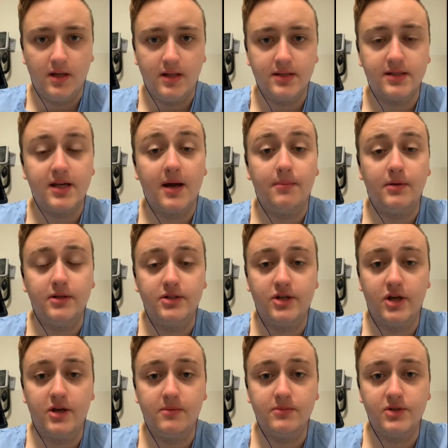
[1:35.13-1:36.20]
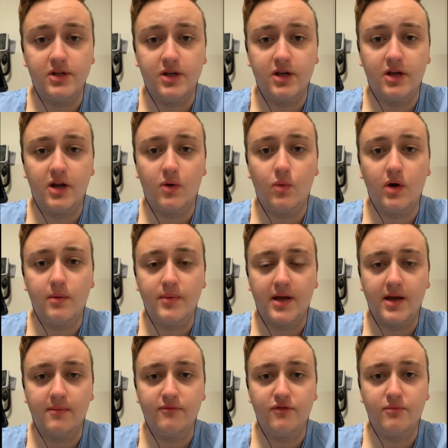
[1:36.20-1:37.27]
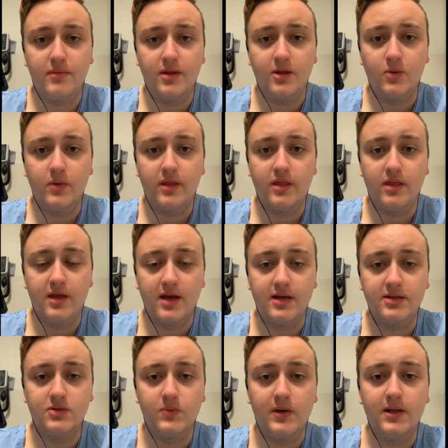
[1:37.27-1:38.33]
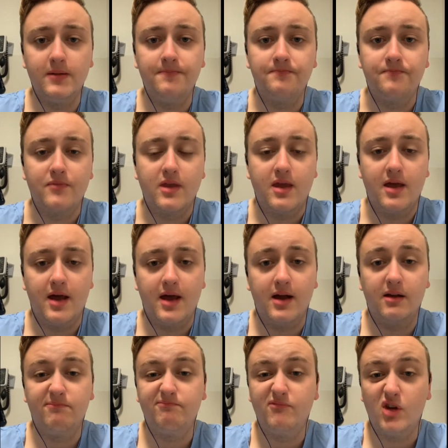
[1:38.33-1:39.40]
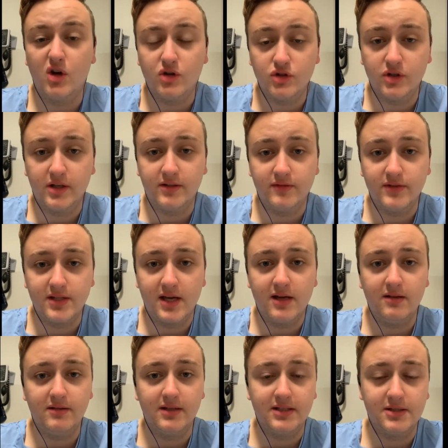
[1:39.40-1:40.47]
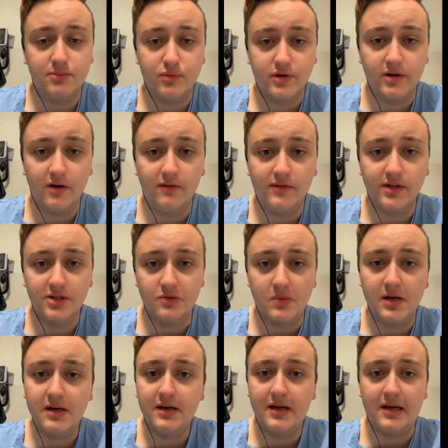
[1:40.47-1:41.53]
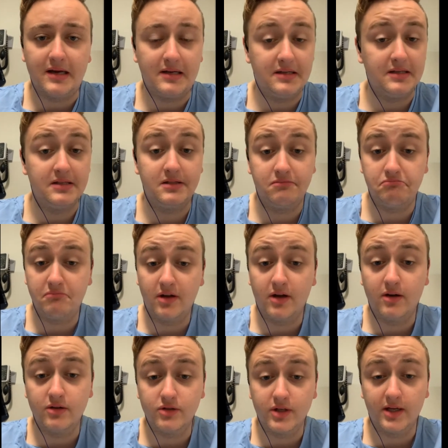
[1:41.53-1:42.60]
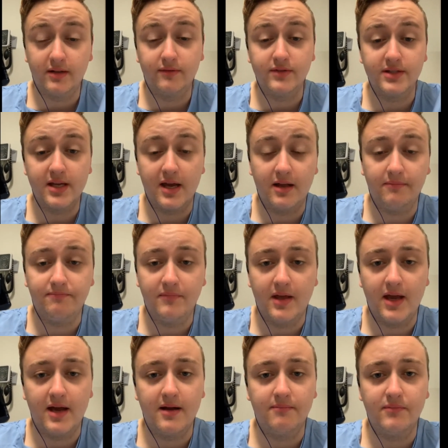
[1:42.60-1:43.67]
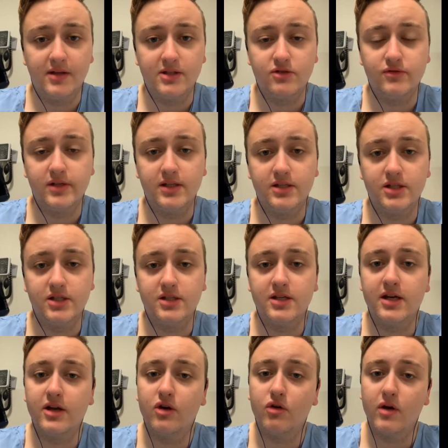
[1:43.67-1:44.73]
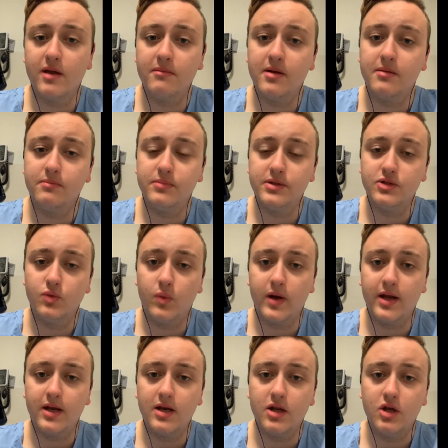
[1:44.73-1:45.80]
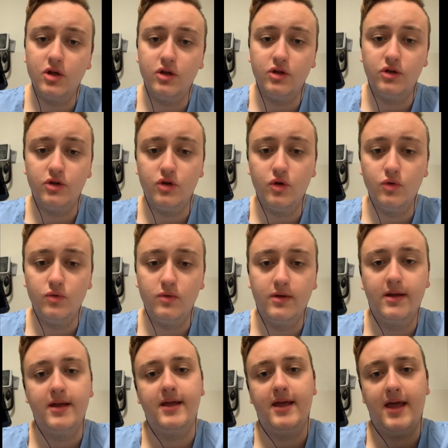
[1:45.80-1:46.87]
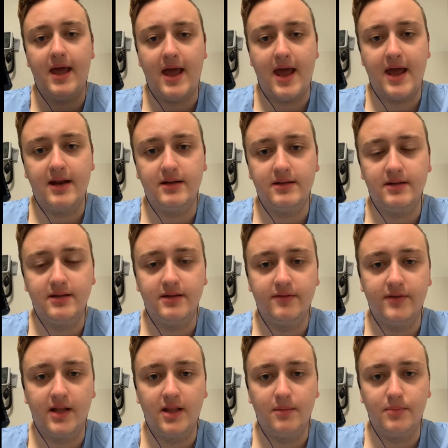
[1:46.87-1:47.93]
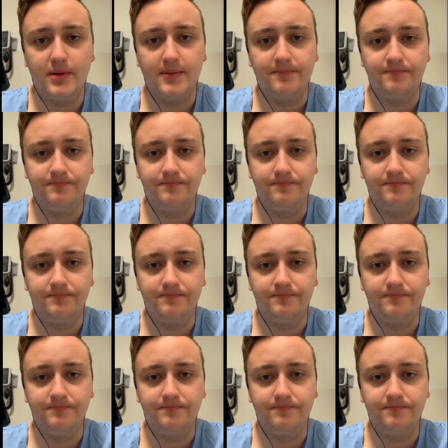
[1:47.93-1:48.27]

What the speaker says: There's a couple of terms that you're going to want to become familiar with as well. Contract of sale, that's a pretty obvious one. It's a contract of sale. That's really just an agreement between you and the developer.